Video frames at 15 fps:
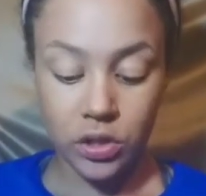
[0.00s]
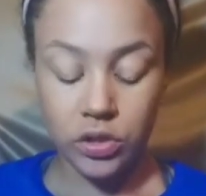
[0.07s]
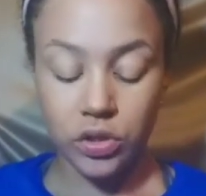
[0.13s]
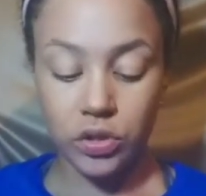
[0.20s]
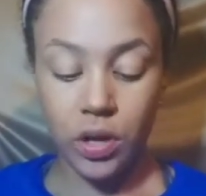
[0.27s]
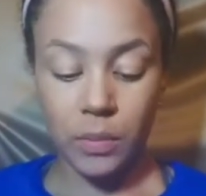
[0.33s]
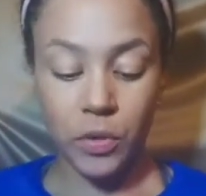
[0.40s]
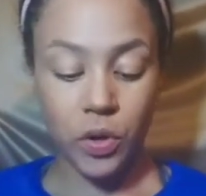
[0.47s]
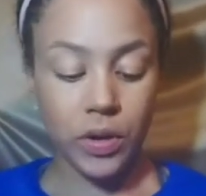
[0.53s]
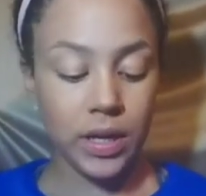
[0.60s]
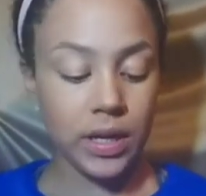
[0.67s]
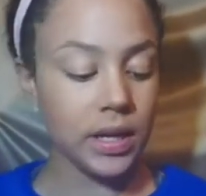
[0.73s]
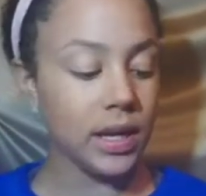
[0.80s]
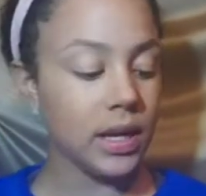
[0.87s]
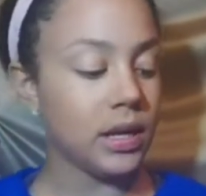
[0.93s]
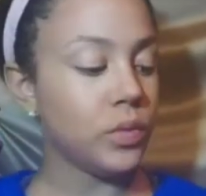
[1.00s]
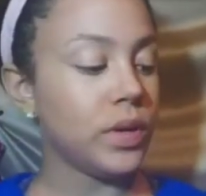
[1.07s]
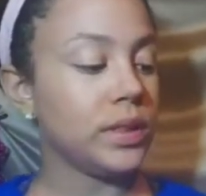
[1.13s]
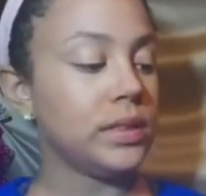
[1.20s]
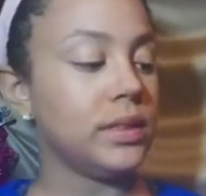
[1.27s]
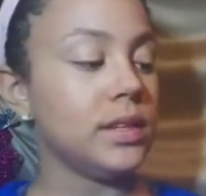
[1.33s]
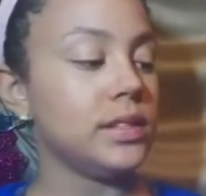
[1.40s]
So I'm going in
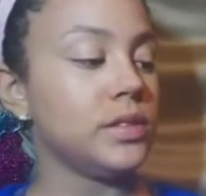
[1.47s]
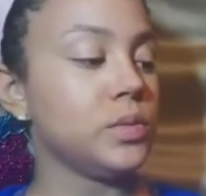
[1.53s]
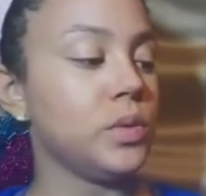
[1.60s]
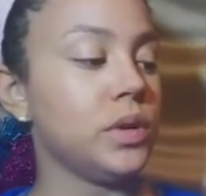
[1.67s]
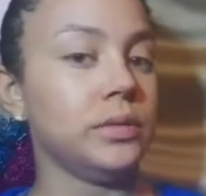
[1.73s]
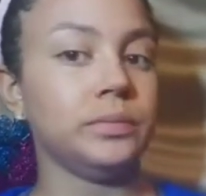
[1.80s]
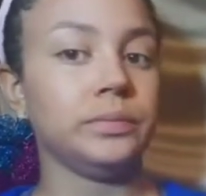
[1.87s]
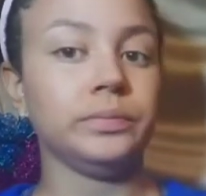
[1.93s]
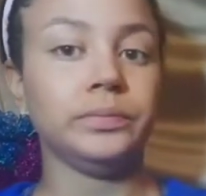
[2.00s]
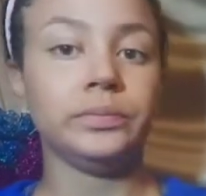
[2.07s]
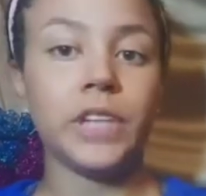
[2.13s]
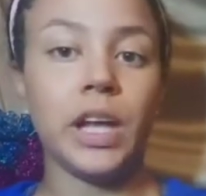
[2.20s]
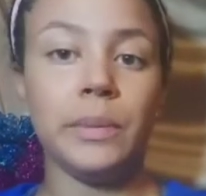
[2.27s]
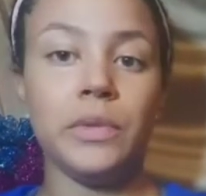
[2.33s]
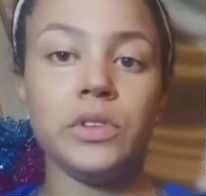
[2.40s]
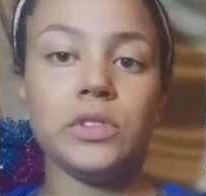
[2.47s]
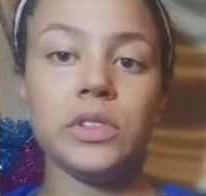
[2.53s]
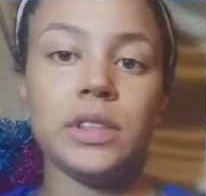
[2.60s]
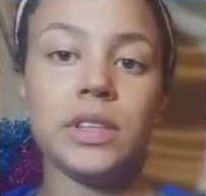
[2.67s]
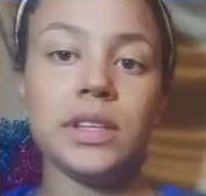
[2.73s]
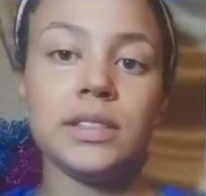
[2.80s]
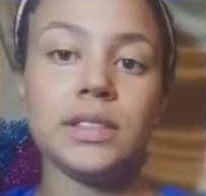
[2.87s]
with this one. I'm using
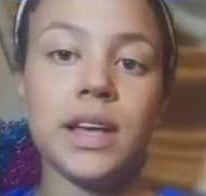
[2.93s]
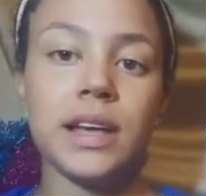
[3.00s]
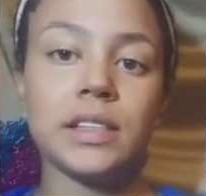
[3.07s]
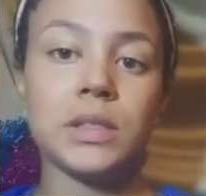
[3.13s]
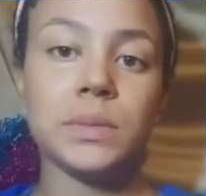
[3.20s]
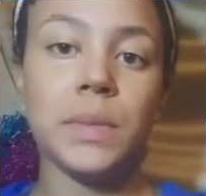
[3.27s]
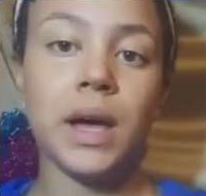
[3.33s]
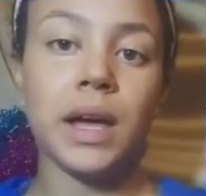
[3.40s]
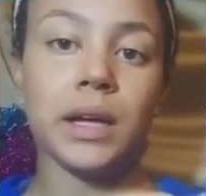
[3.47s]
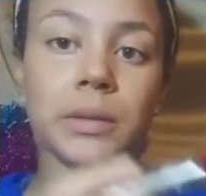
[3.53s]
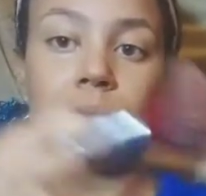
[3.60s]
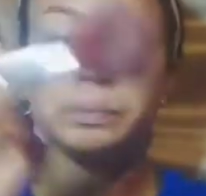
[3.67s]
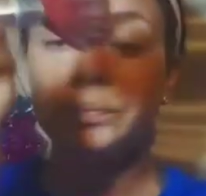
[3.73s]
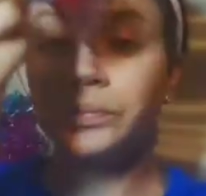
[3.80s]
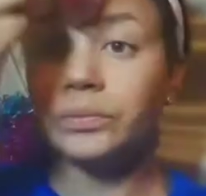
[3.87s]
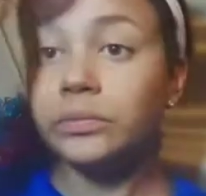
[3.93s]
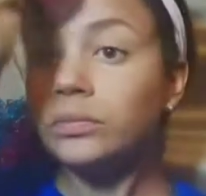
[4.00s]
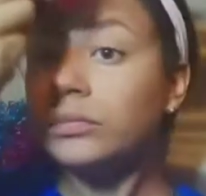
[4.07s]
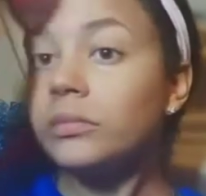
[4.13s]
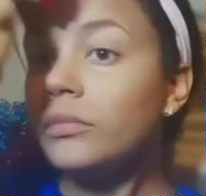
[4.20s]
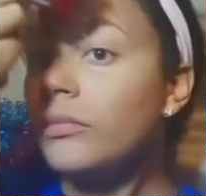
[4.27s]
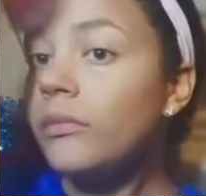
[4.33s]
this as my
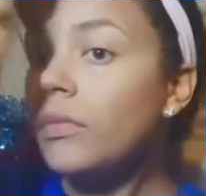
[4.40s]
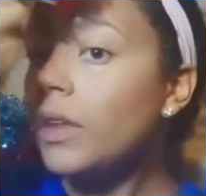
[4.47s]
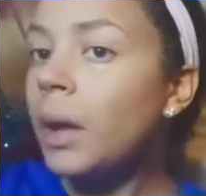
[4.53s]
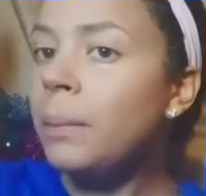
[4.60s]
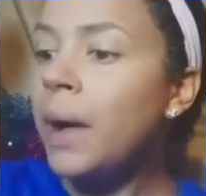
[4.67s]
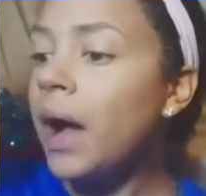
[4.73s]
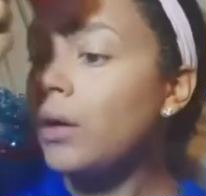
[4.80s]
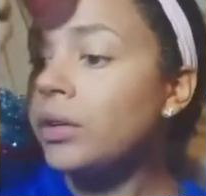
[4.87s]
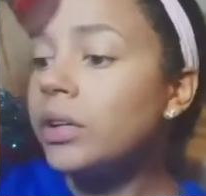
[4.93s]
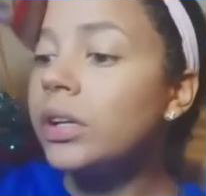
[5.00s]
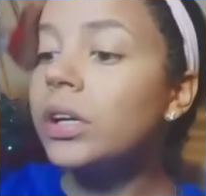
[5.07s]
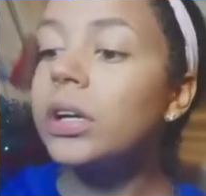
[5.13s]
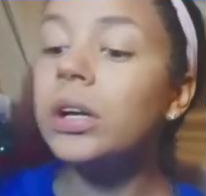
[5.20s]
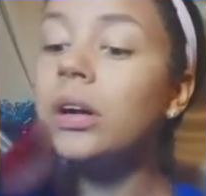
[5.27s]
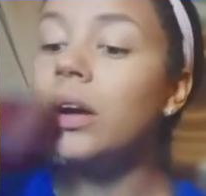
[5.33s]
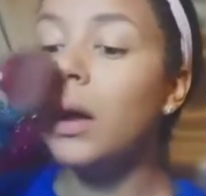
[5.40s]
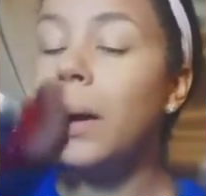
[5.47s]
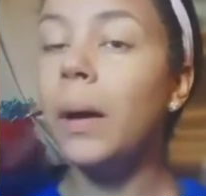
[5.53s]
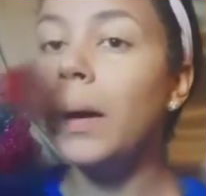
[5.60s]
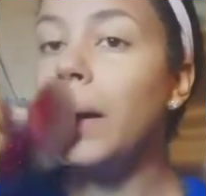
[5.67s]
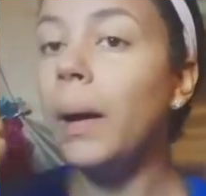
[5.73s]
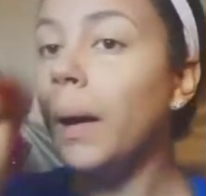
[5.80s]
powder.
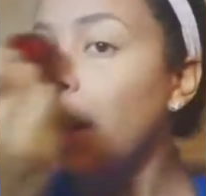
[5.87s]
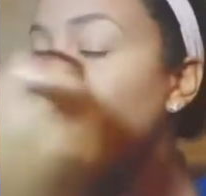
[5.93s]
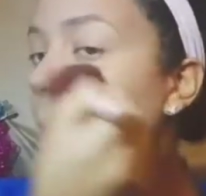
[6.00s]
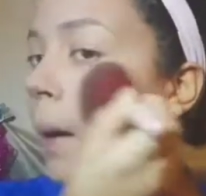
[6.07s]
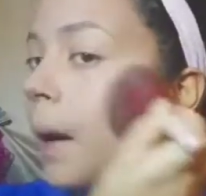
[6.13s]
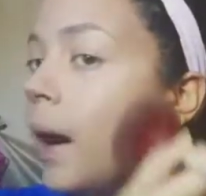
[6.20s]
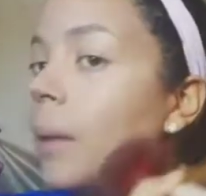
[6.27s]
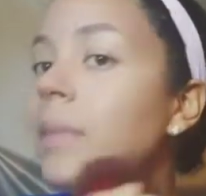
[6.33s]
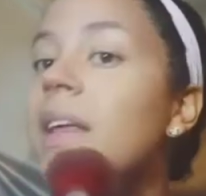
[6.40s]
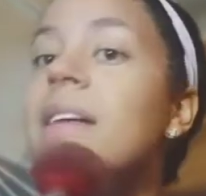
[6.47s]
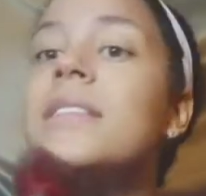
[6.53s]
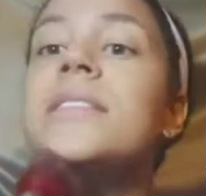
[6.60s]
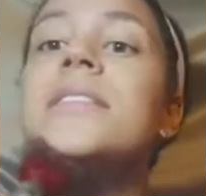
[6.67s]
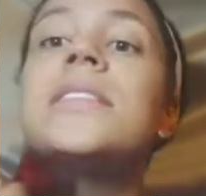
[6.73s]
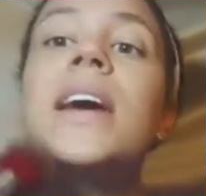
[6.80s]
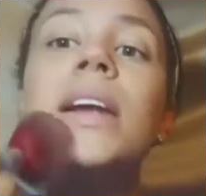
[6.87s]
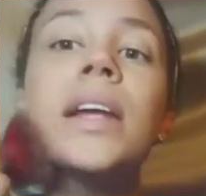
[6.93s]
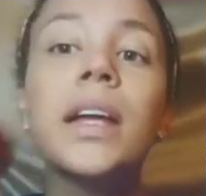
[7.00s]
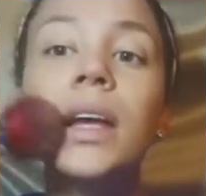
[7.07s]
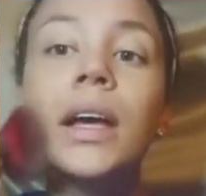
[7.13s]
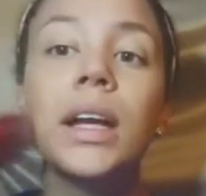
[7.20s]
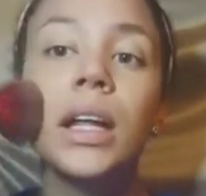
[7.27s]
I'm not
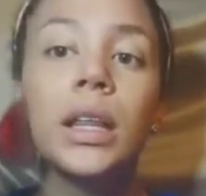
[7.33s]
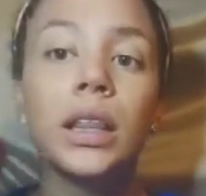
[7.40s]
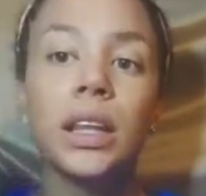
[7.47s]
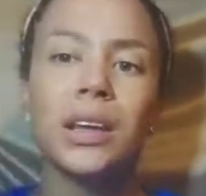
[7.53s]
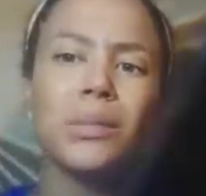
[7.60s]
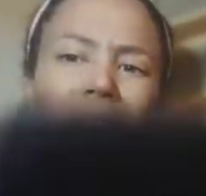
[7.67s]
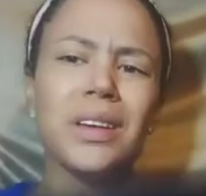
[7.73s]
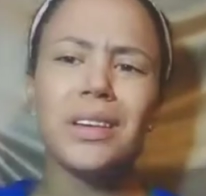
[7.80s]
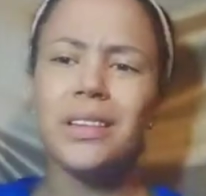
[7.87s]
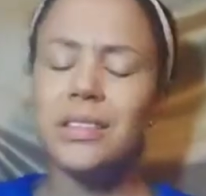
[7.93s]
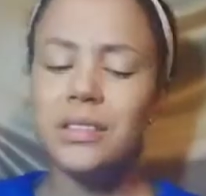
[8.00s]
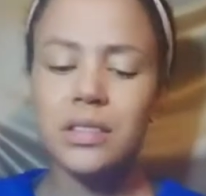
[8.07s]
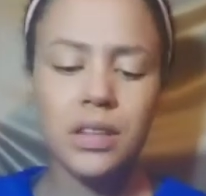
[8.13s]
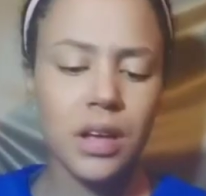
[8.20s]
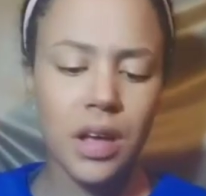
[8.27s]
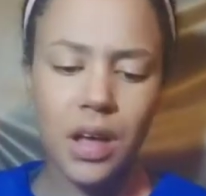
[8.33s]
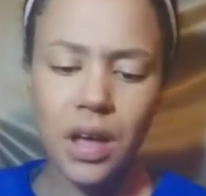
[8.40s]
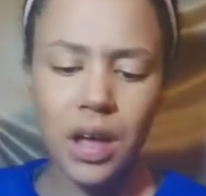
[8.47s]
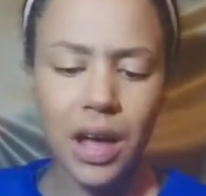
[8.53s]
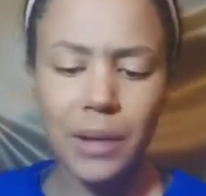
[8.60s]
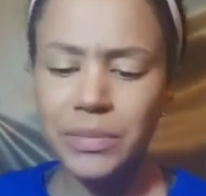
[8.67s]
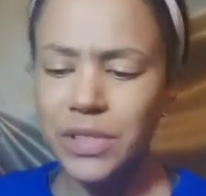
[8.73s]
setting anything because
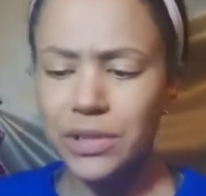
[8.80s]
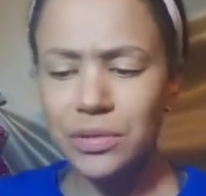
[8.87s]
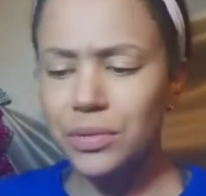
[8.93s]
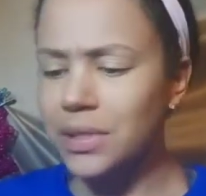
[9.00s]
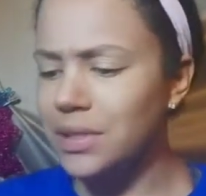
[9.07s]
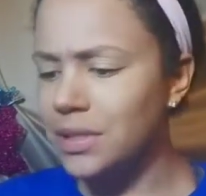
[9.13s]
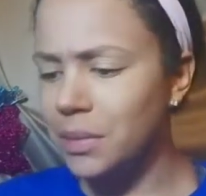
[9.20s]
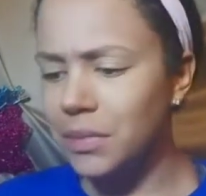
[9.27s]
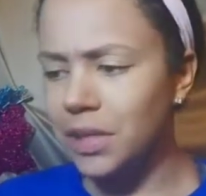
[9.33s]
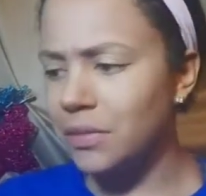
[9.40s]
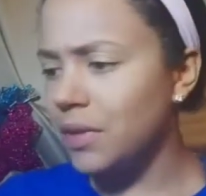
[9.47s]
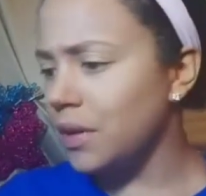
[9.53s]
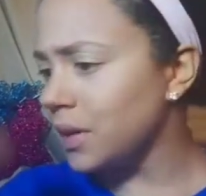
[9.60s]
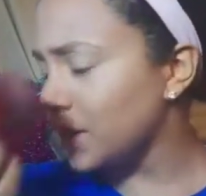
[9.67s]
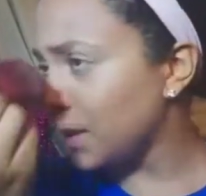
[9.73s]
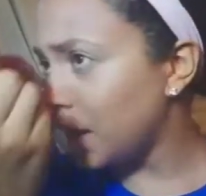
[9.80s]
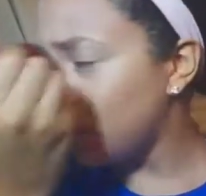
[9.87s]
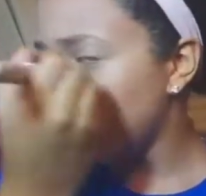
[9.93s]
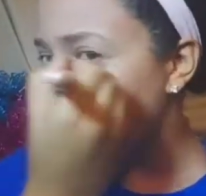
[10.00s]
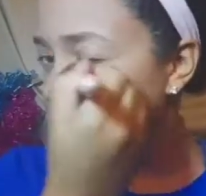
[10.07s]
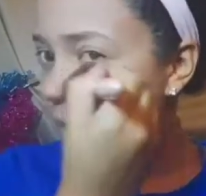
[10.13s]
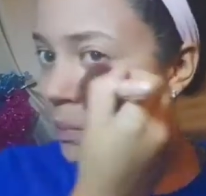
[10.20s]
I'm just doing something very light,
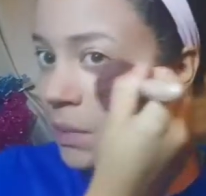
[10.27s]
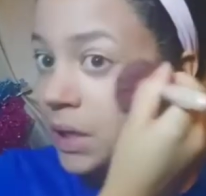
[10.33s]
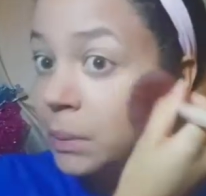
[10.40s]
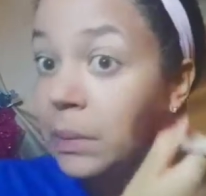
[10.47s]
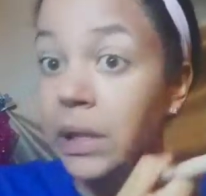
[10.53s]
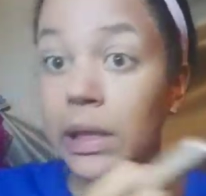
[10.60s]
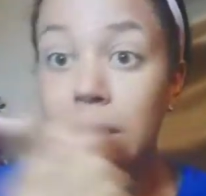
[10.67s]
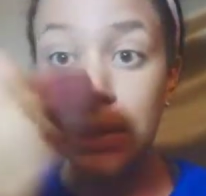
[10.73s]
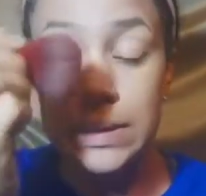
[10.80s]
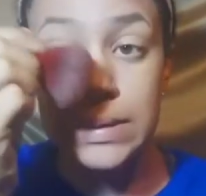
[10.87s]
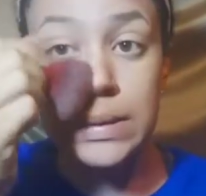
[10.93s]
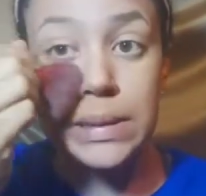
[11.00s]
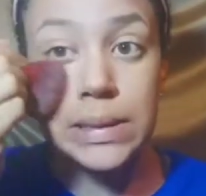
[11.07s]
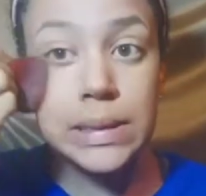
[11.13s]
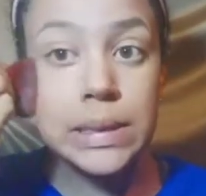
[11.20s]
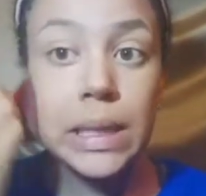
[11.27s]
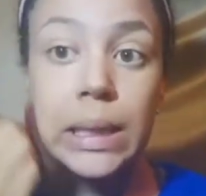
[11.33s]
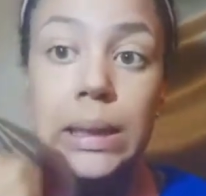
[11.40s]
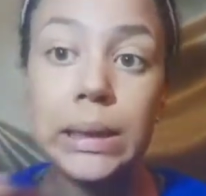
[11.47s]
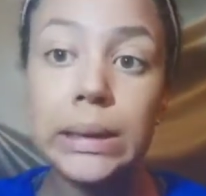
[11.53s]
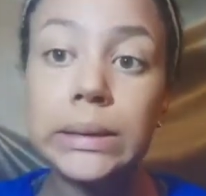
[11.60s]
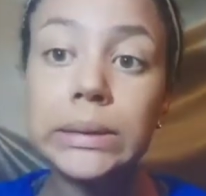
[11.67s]
very minimalistic.